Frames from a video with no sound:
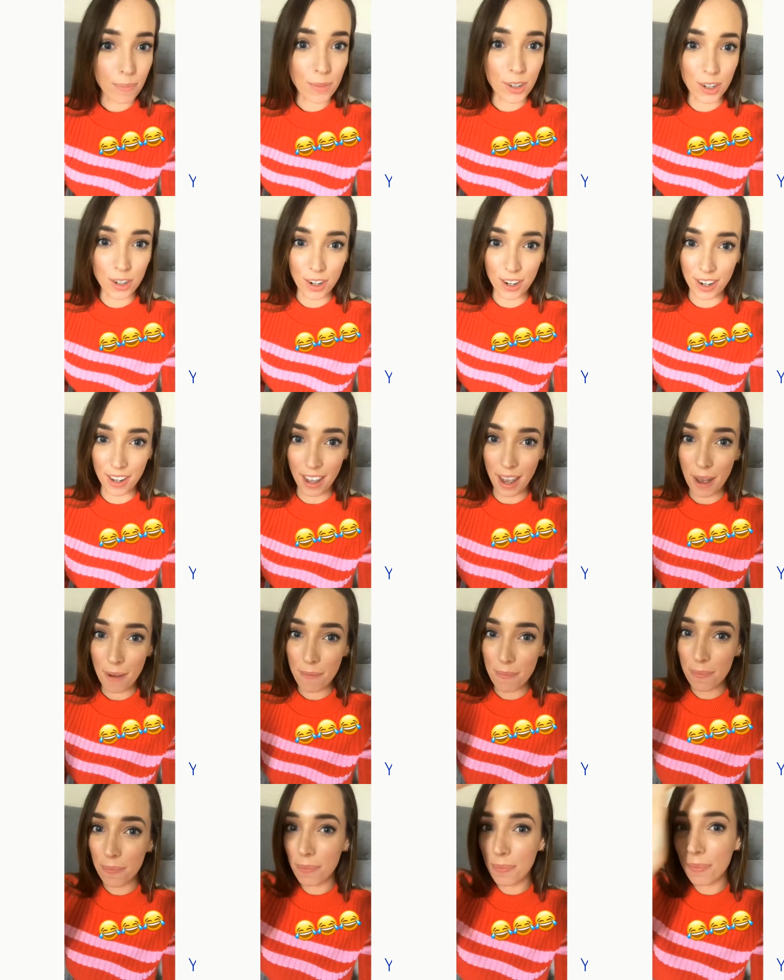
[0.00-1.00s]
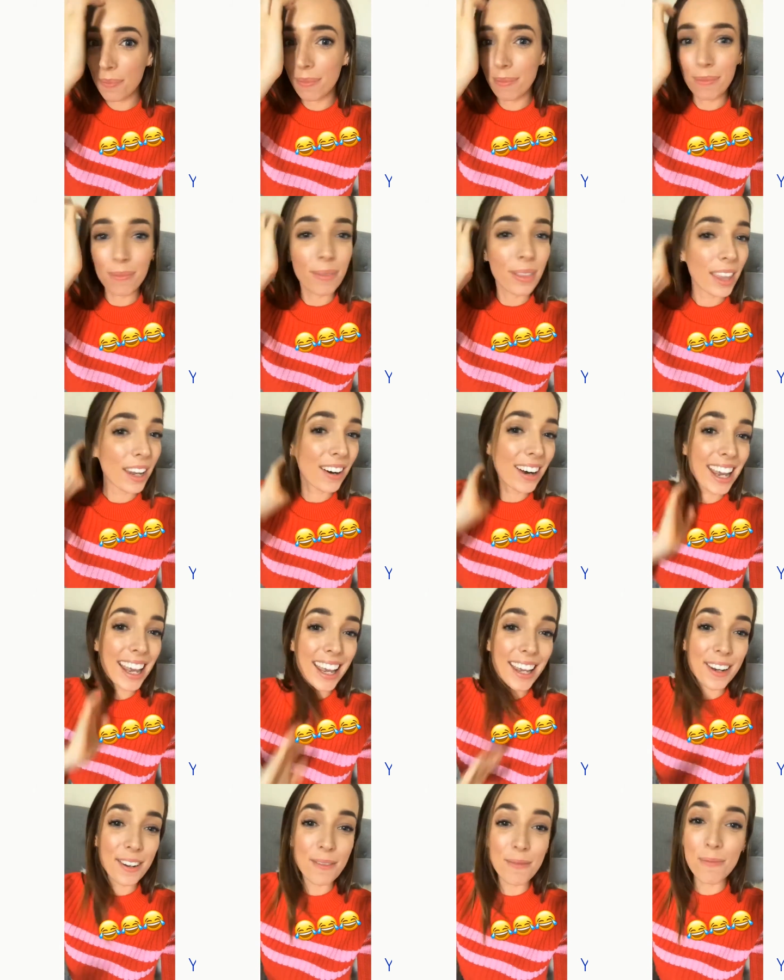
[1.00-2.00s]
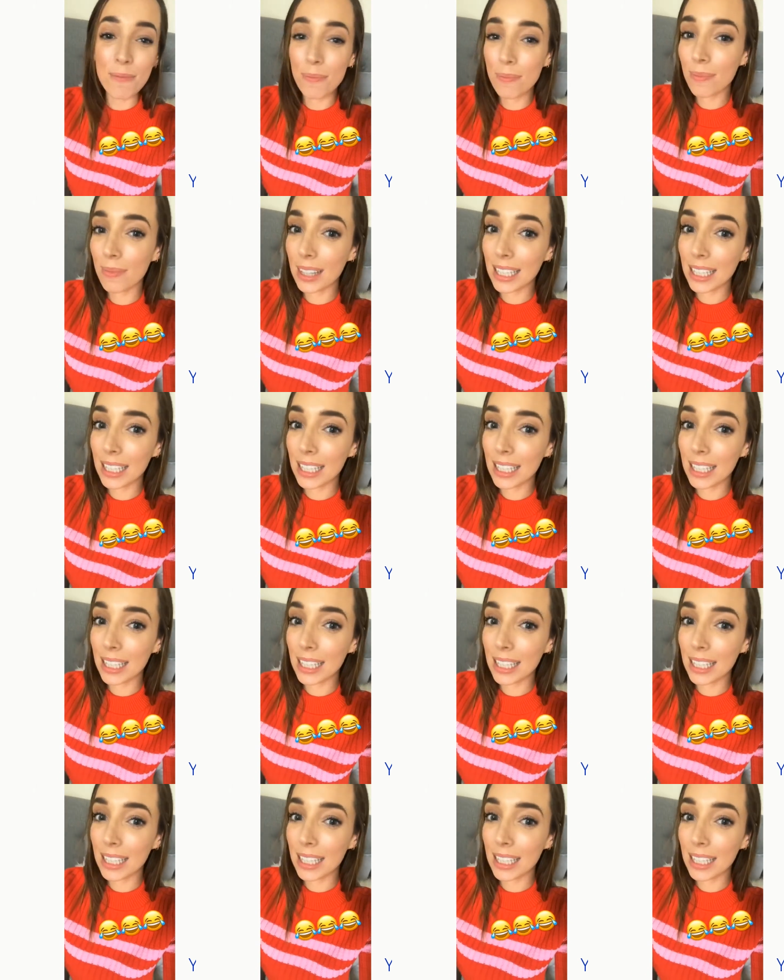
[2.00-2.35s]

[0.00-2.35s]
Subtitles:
Did you hear that? They're in!